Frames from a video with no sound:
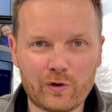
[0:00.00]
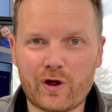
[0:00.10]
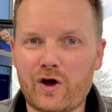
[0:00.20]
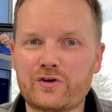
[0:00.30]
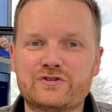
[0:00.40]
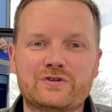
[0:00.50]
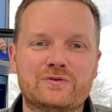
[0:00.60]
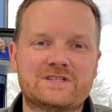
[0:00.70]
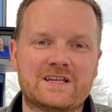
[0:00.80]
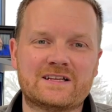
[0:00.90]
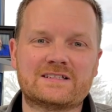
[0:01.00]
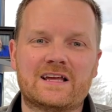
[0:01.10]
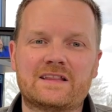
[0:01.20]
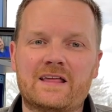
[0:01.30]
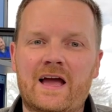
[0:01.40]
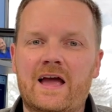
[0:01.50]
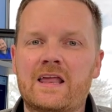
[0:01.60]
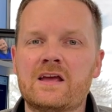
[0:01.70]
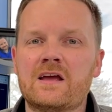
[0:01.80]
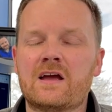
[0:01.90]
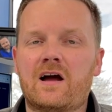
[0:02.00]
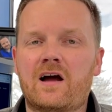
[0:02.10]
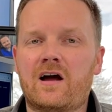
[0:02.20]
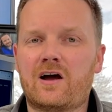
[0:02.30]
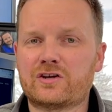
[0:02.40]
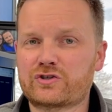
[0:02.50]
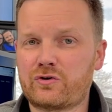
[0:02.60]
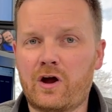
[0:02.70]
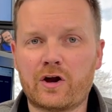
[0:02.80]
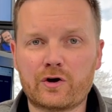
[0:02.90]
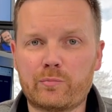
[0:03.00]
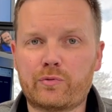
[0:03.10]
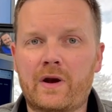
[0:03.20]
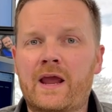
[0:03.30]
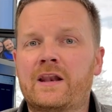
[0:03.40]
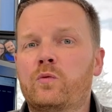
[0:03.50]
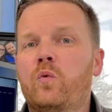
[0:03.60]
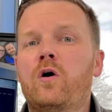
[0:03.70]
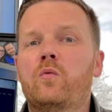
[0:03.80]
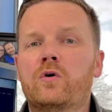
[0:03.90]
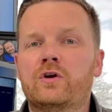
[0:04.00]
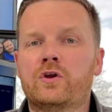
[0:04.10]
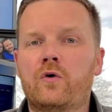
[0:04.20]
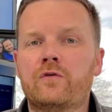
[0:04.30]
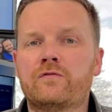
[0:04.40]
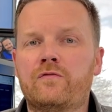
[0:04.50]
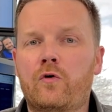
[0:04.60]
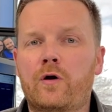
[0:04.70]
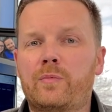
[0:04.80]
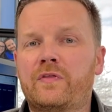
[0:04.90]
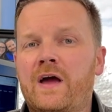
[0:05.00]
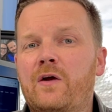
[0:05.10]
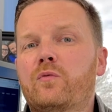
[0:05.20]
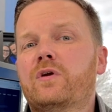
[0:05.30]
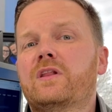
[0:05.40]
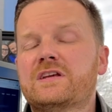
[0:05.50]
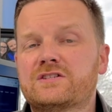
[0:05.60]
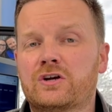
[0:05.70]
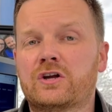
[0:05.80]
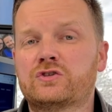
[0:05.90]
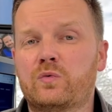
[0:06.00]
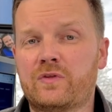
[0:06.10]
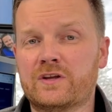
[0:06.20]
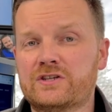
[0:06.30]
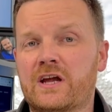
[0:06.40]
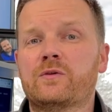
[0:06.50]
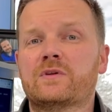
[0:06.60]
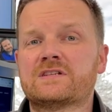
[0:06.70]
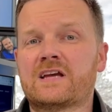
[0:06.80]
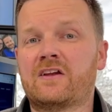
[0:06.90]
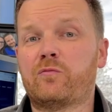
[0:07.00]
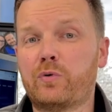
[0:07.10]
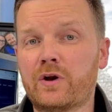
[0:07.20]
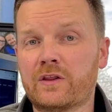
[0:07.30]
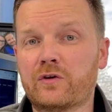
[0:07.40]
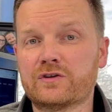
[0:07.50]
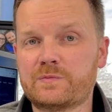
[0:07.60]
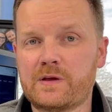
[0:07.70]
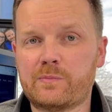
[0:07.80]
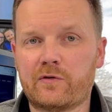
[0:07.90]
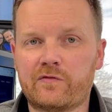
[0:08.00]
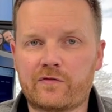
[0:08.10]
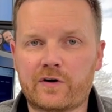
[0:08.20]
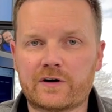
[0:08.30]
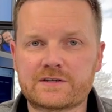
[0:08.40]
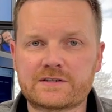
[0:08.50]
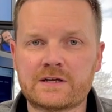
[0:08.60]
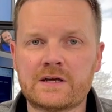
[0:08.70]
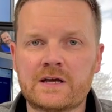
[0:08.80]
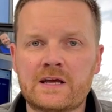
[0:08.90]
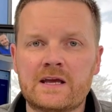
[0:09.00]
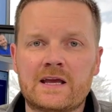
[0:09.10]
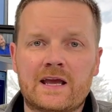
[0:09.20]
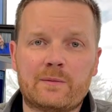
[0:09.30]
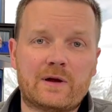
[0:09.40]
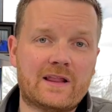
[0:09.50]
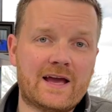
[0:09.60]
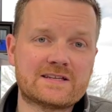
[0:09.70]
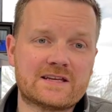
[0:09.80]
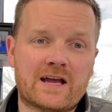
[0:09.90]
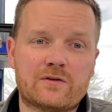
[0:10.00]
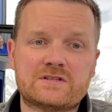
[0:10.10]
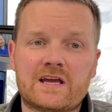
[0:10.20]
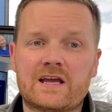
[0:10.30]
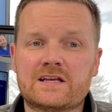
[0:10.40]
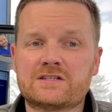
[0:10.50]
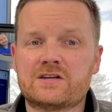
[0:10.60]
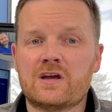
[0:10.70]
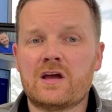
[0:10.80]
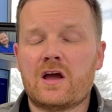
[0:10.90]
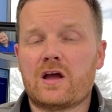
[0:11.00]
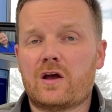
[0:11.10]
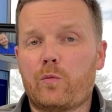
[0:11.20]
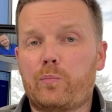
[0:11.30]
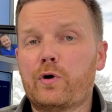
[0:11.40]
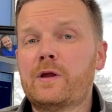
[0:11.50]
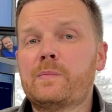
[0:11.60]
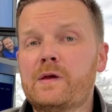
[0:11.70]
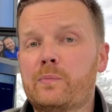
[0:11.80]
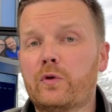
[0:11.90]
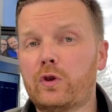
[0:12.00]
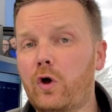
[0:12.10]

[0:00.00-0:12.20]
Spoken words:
lawsuits, things like that, a stronger brand and what we're known for. But that really starts with the genuine side of putting those people first. And my last thing I would say is putting people